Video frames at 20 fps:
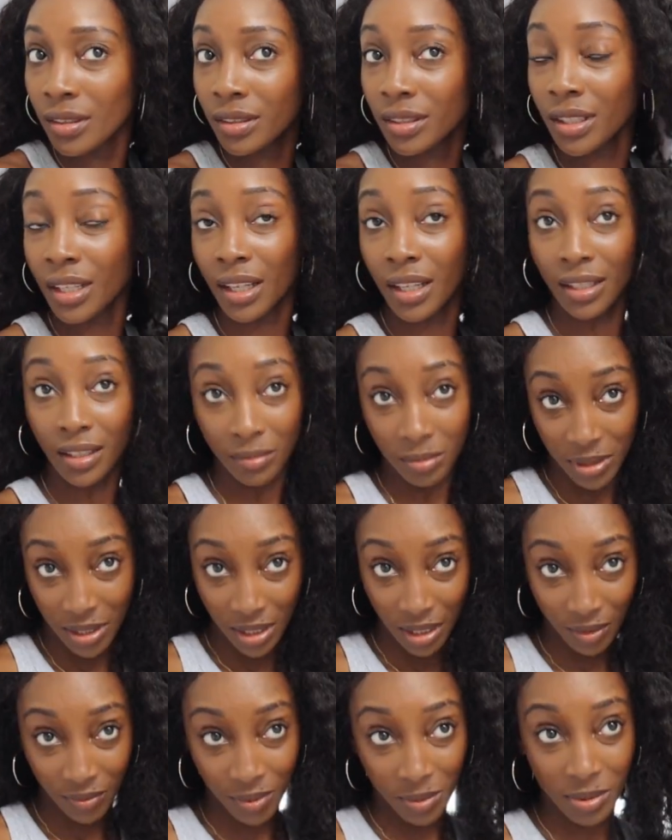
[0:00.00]
ended up
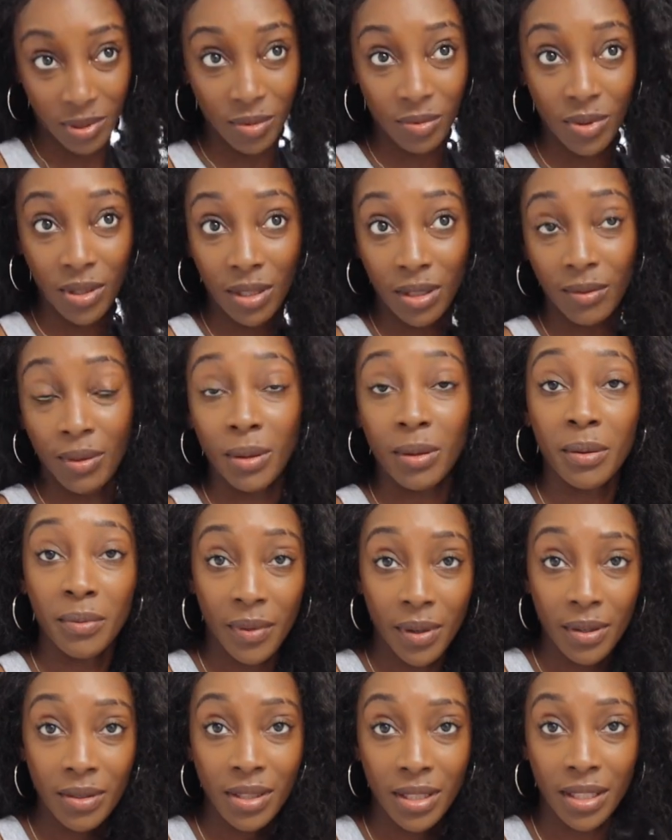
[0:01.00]
getting from someone, the very
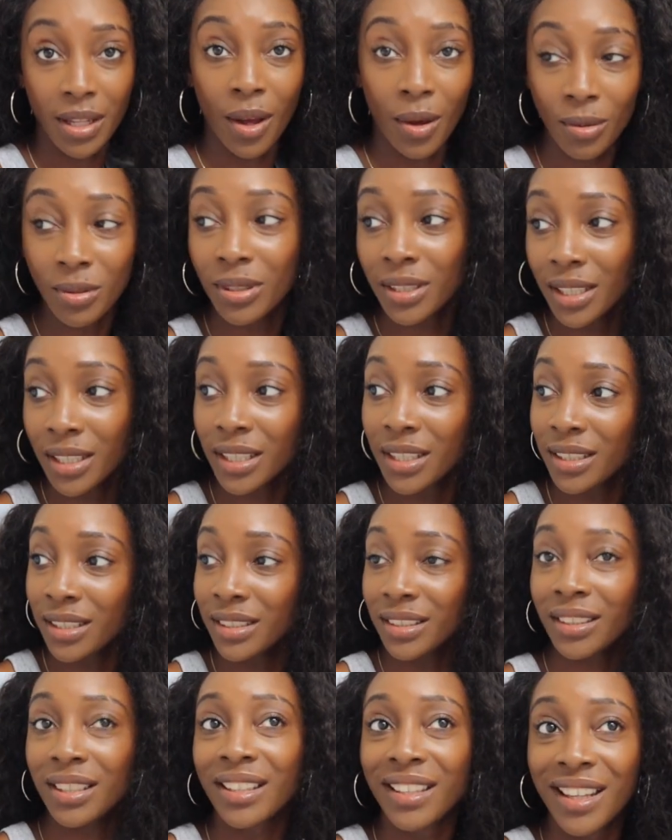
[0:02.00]
first and only.
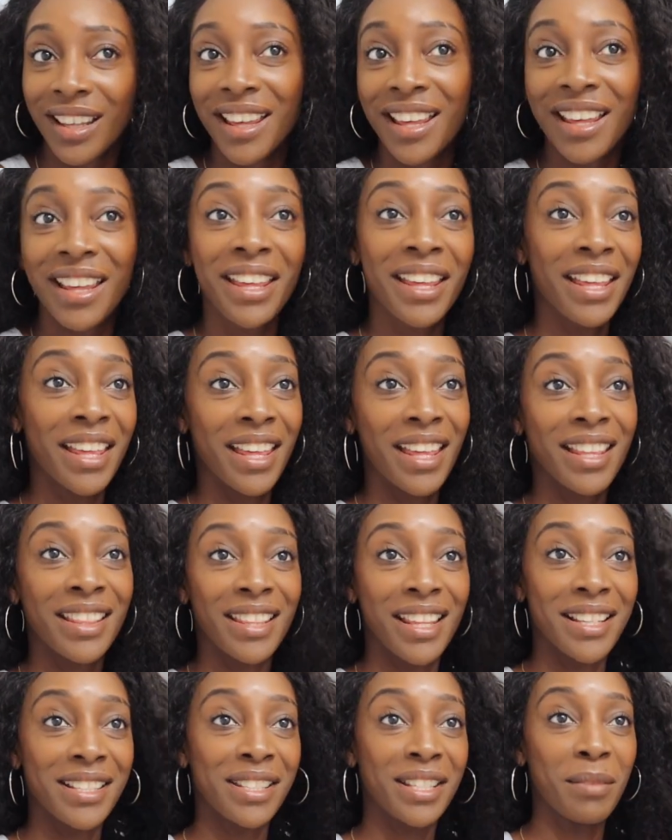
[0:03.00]

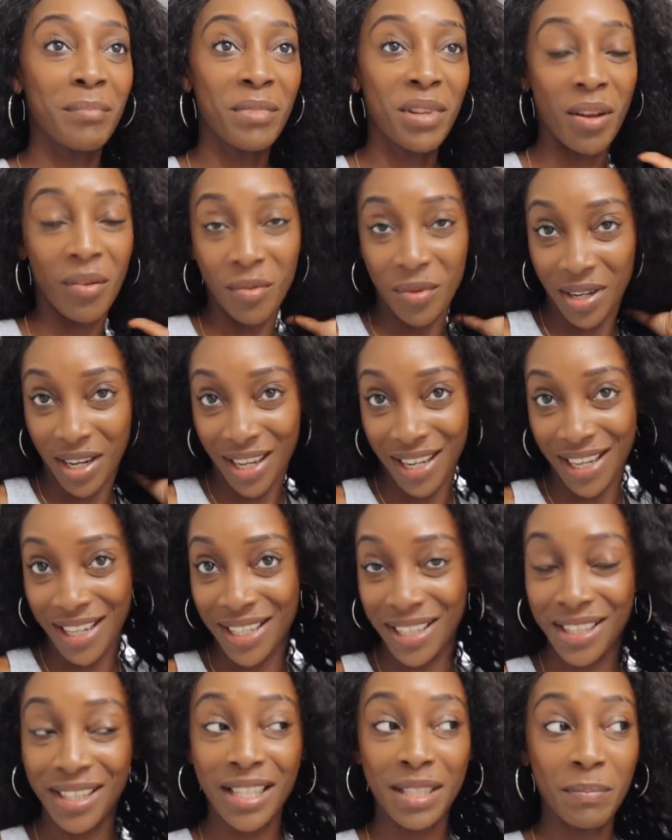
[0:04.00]
They sent me over when I had
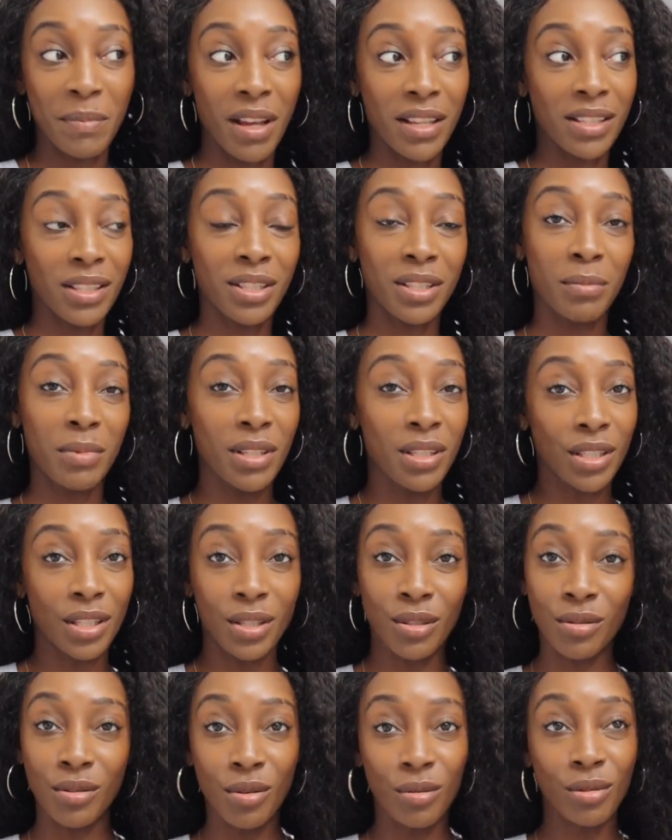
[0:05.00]
to get that sponsorship. It's
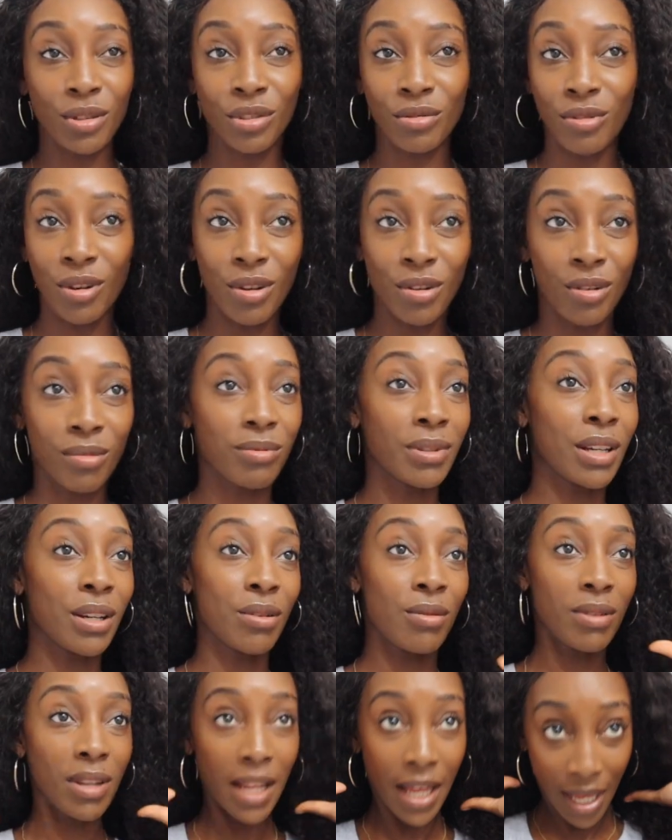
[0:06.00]
still going strong, I'm not
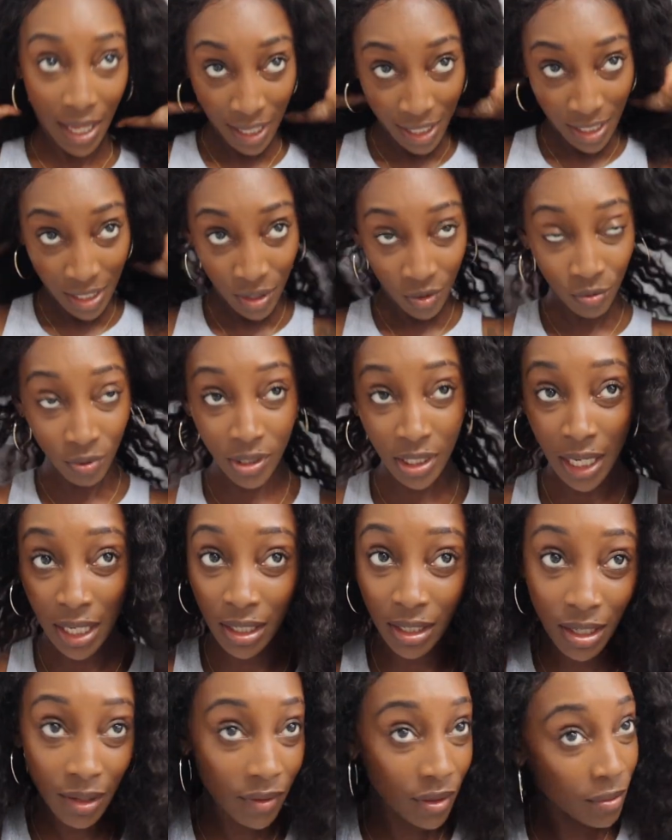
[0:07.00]
gonna lie. Which I
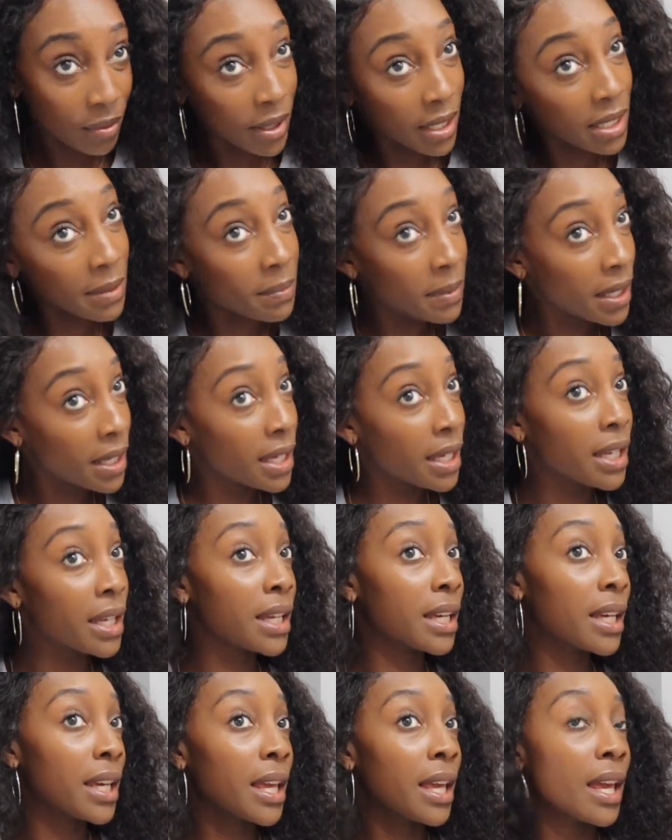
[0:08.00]
love it when it's
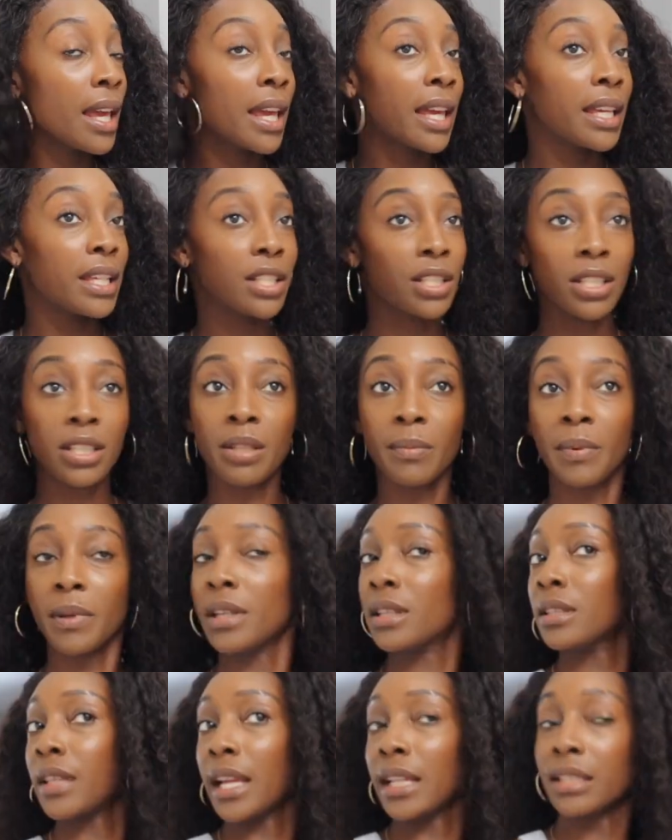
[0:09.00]
big. It just
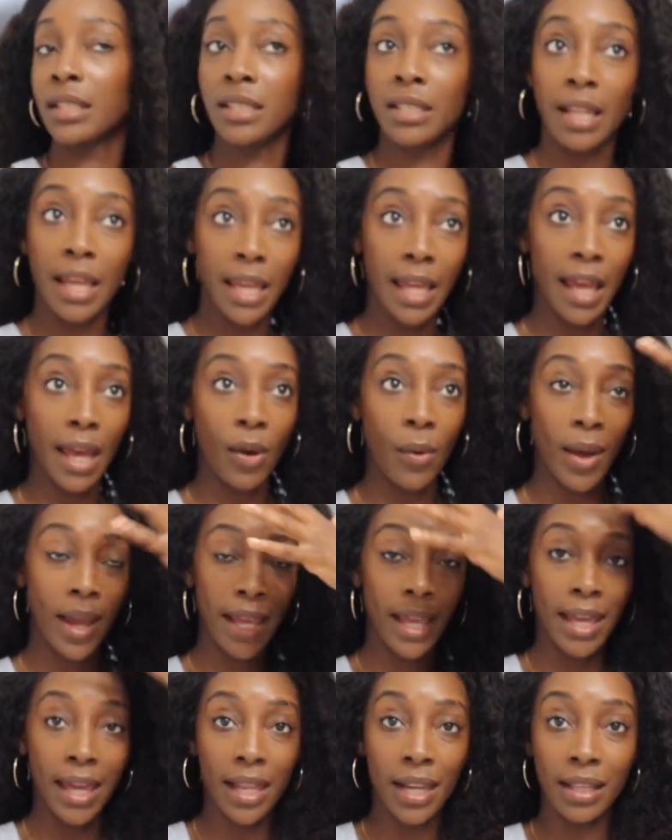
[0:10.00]
depends, like today, how I
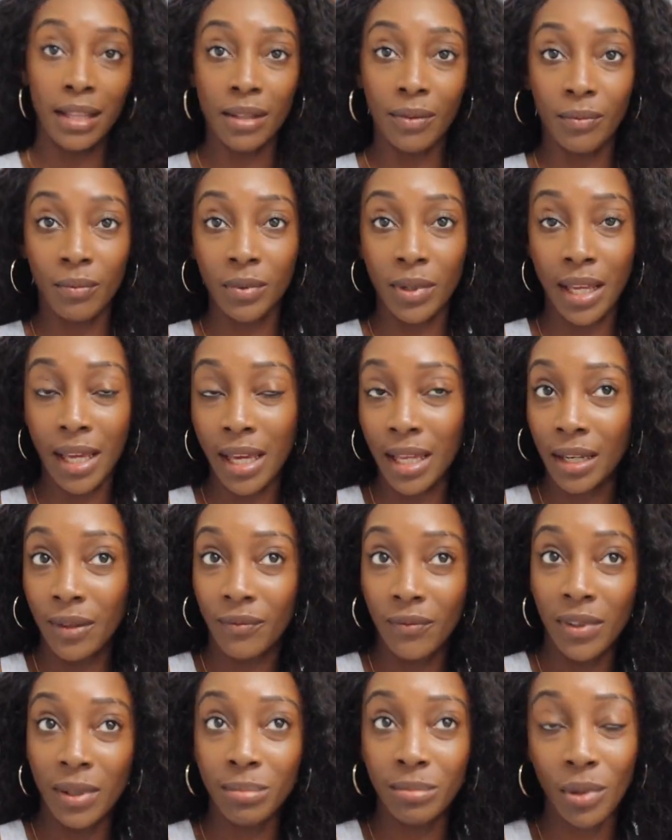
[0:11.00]
had it, when I had
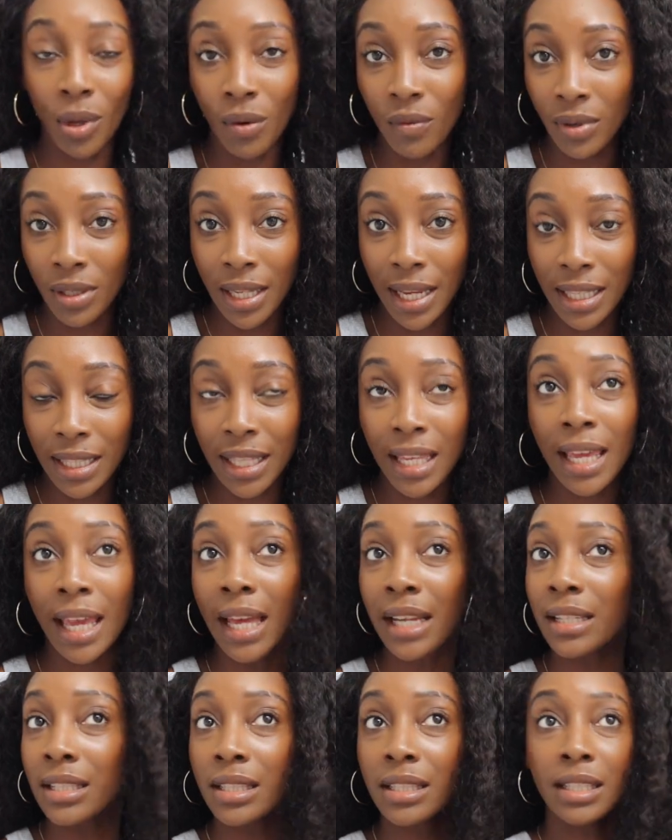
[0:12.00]
it flipped over like that,
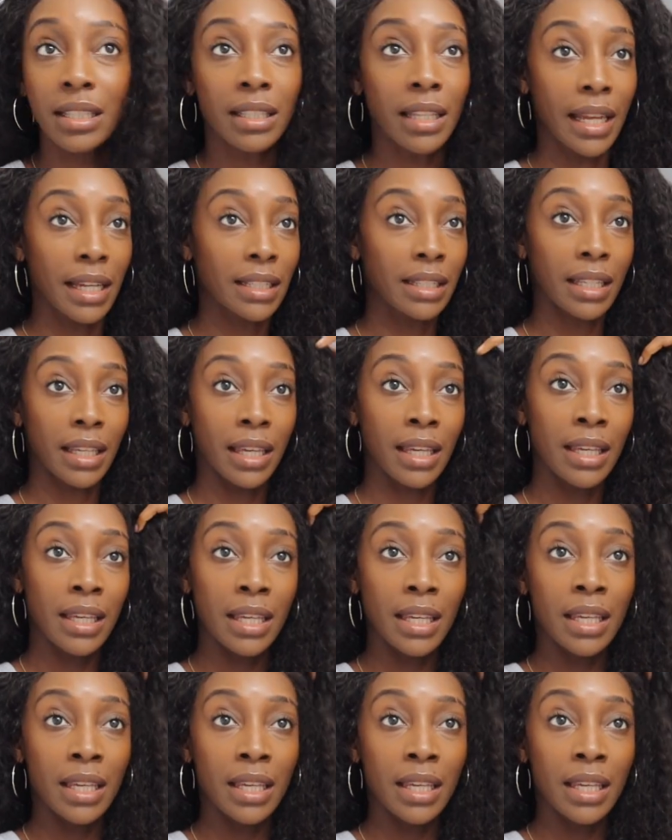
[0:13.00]
I just didn't like that.